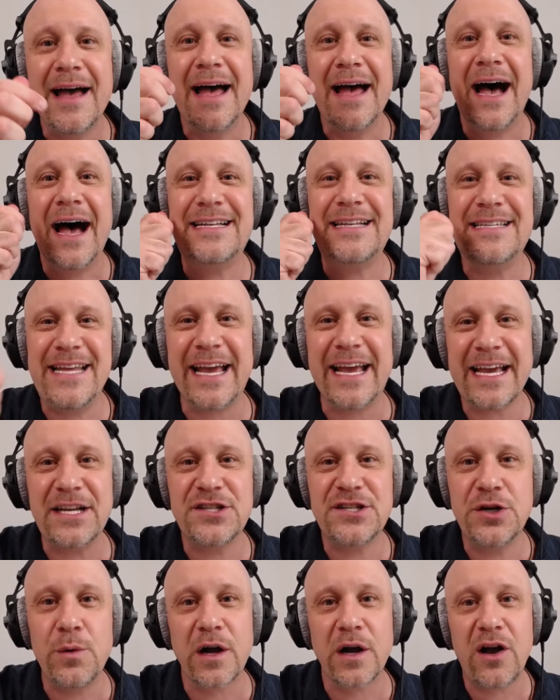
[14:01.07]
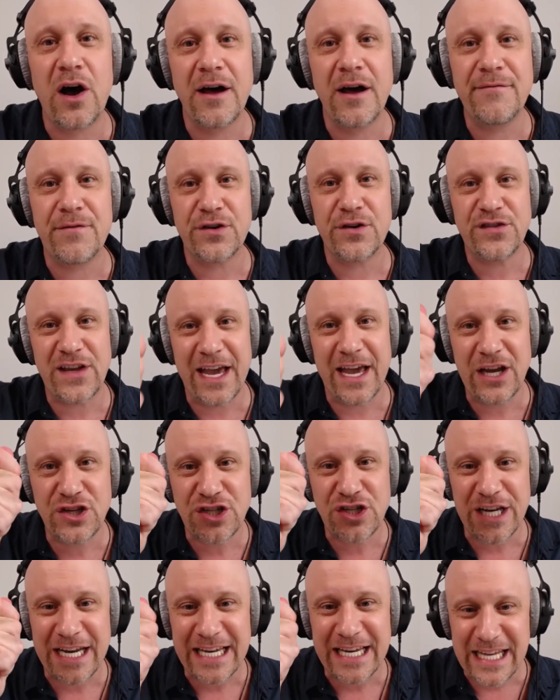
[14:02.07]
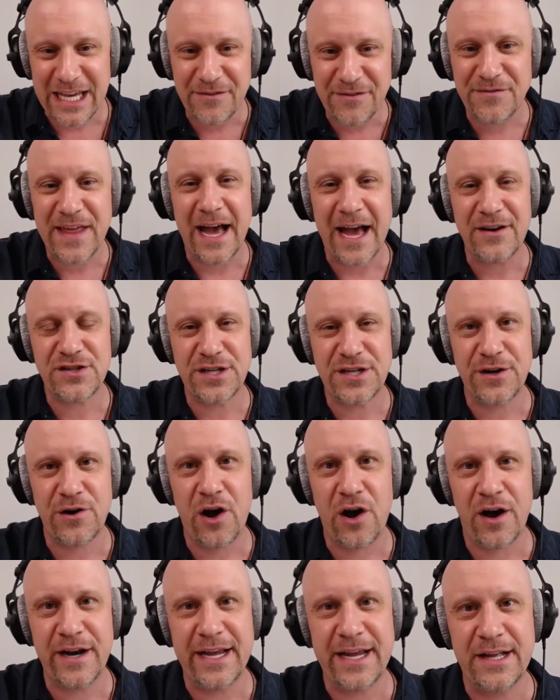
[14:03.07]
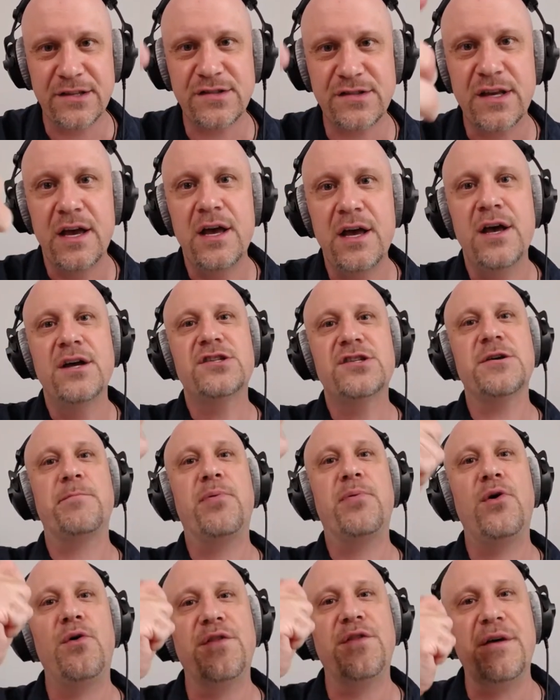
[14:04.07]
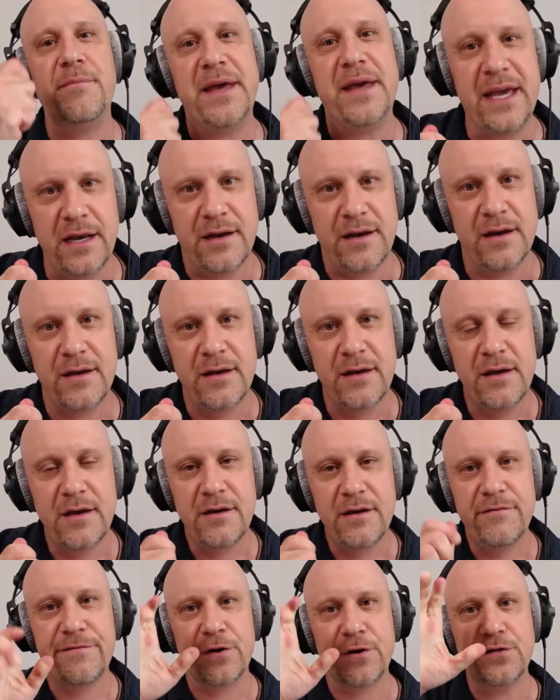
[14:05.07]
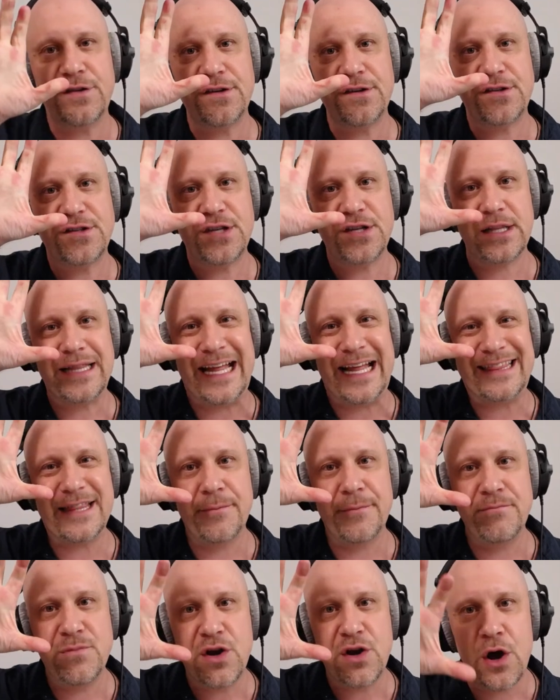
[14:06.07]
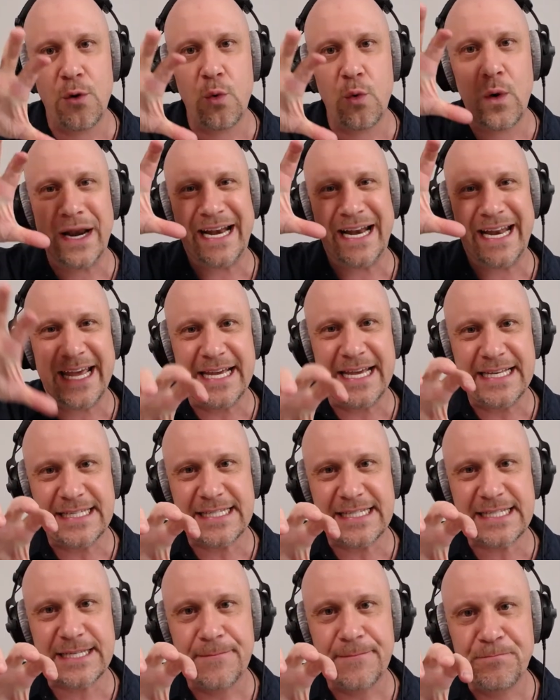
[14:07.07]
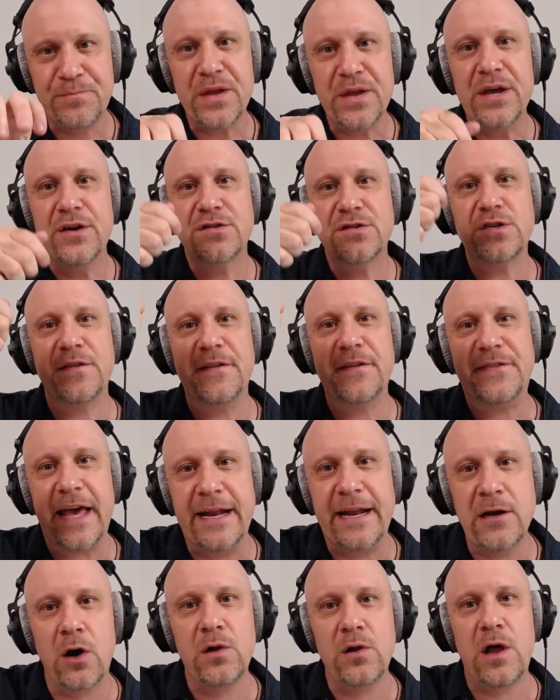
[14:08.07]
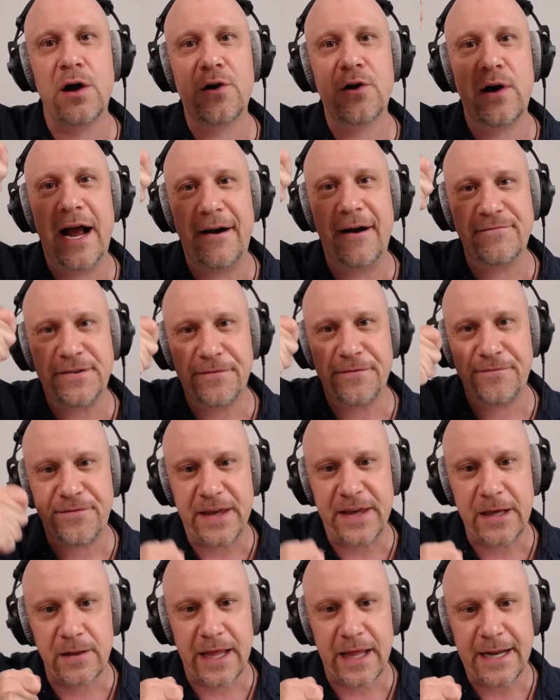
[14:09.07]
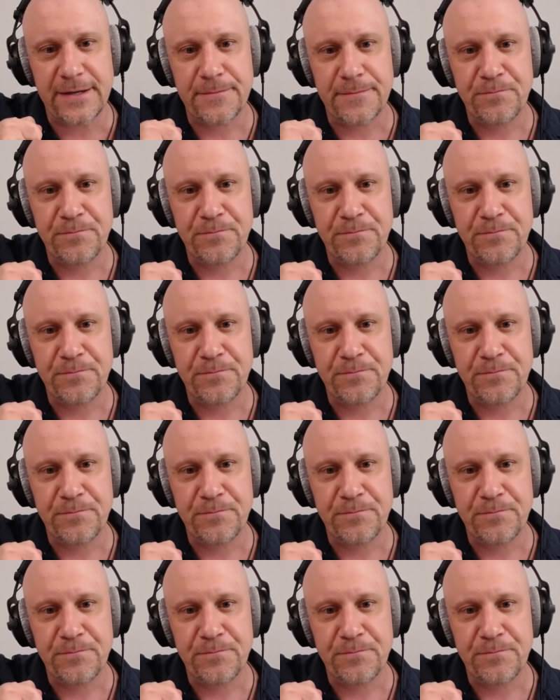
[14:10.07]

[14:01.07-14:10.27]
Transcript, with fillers: a ticket to a conversation, and give that to your audience to pull them in versus to let them know what it is, so that they no longer have to feel it.